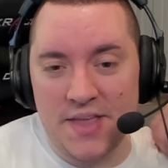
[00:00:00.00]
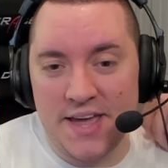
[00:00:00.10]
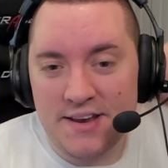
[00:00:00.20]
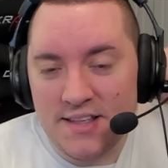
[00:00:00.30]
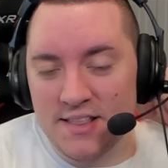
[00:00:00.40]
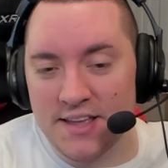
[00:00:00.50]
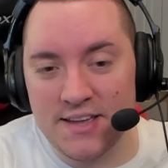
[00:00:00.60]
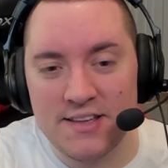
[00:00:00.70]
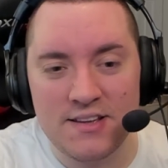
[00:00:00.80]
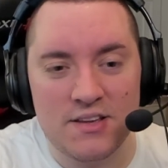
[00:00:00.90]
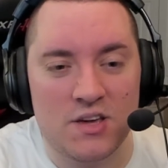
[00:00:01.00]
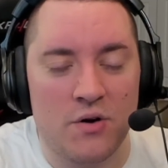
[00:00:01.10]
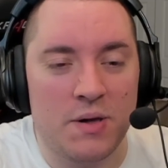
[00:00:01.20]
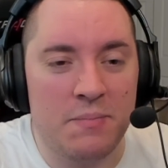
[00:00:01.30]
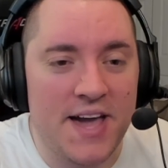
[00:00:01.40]
And like
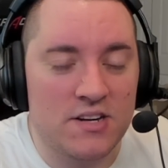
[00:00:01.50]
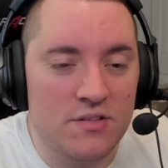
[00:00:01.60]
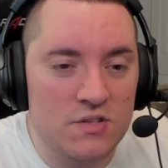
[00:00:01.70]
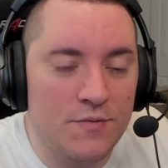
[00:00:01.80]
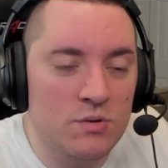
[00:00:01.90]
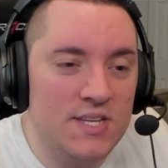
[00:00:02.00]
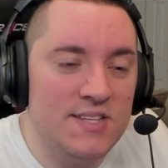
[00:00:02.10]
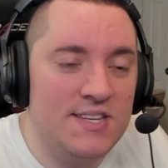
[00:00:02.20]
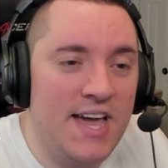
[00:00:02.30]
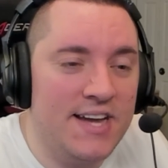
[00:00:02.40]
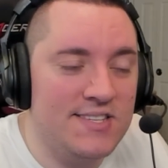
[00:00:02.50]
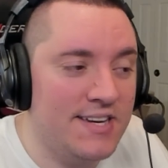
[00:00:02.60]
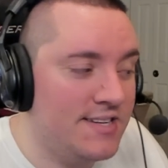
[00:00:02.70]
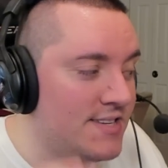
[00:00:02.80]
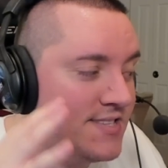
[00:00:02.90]
going back to those foods isn't as
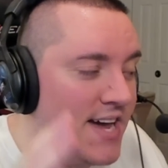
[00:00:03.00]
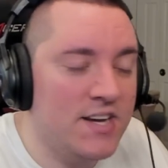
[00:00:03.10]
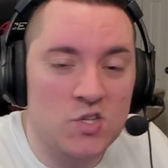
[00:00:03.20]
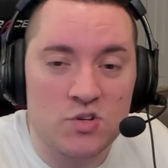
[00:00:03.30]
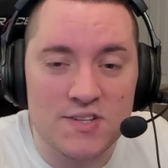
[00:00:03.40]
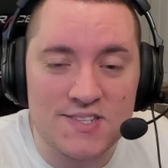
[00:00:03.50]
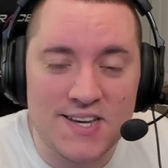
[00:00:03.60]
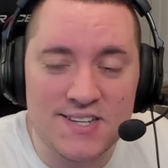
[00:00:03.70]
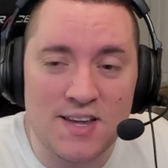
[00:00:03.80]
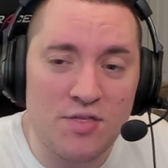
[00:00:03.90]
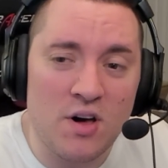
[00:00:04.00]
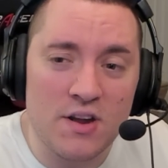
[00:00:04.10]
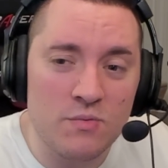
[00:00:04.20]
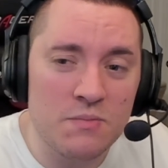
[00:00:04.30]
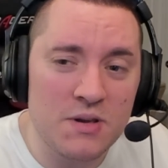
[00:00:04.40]
like disastrous as I
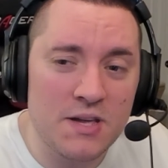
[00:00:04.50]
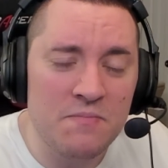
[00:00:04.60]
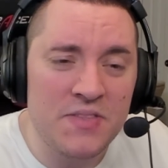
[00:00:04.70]
thought it would be.